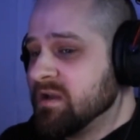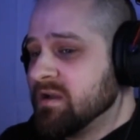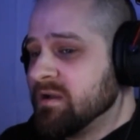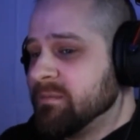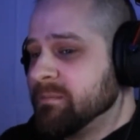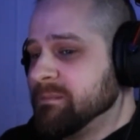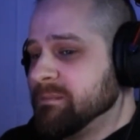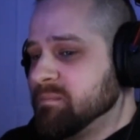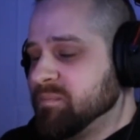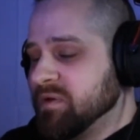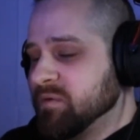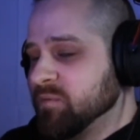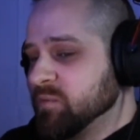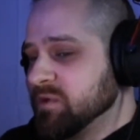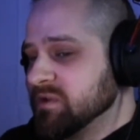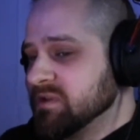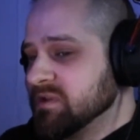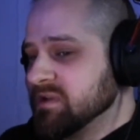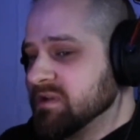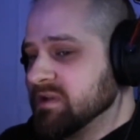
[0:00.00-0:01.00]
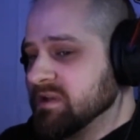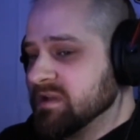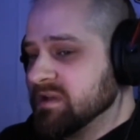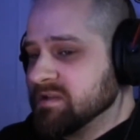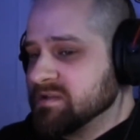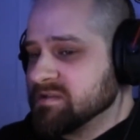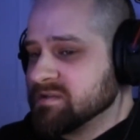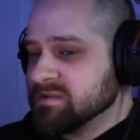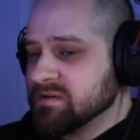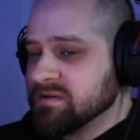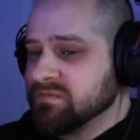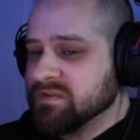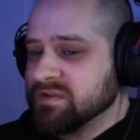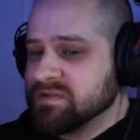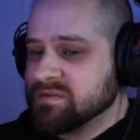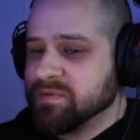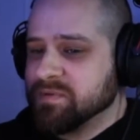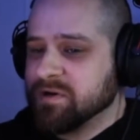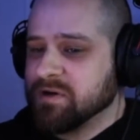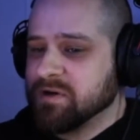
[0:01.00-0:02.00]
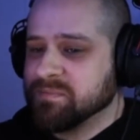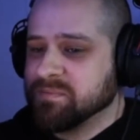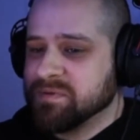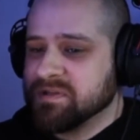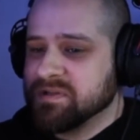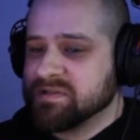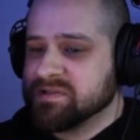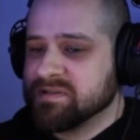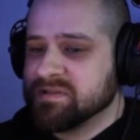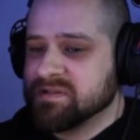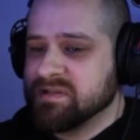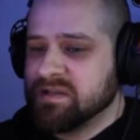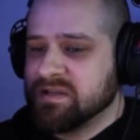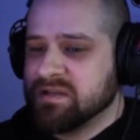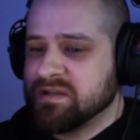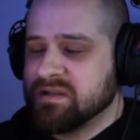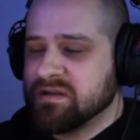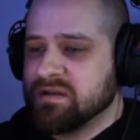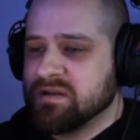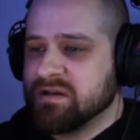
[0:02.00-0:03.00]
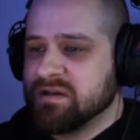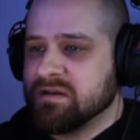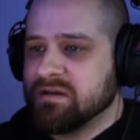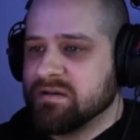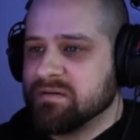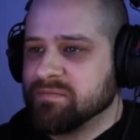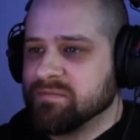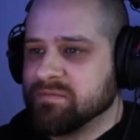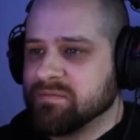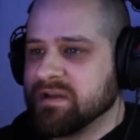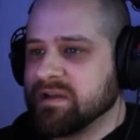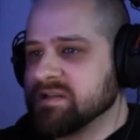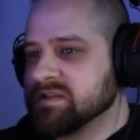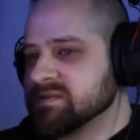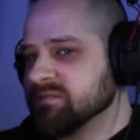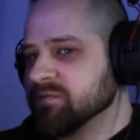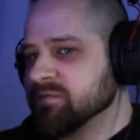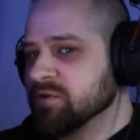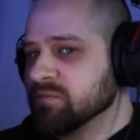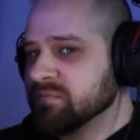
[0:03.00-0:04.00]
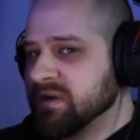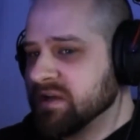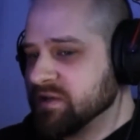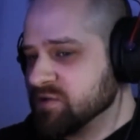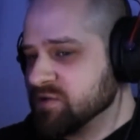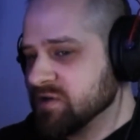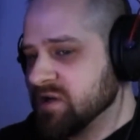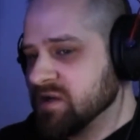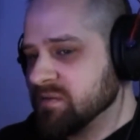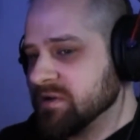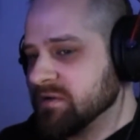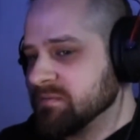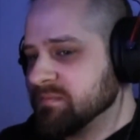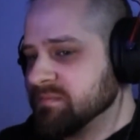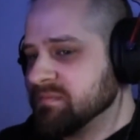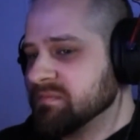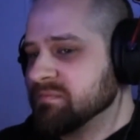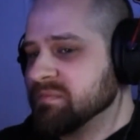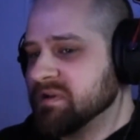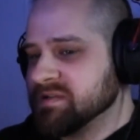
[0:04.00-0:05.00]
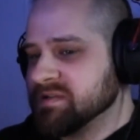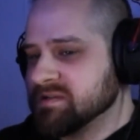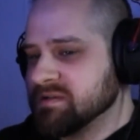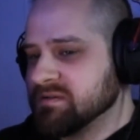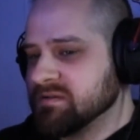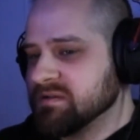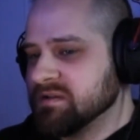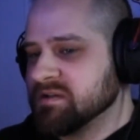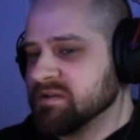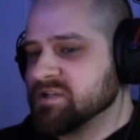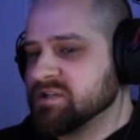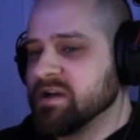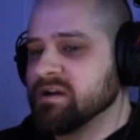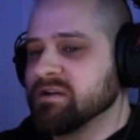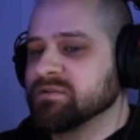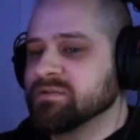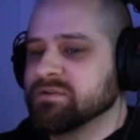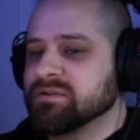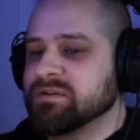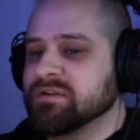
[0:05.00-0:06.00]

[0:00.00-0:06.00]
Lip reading: but really it served its purpose in like it's formed by trauma basically in childhood,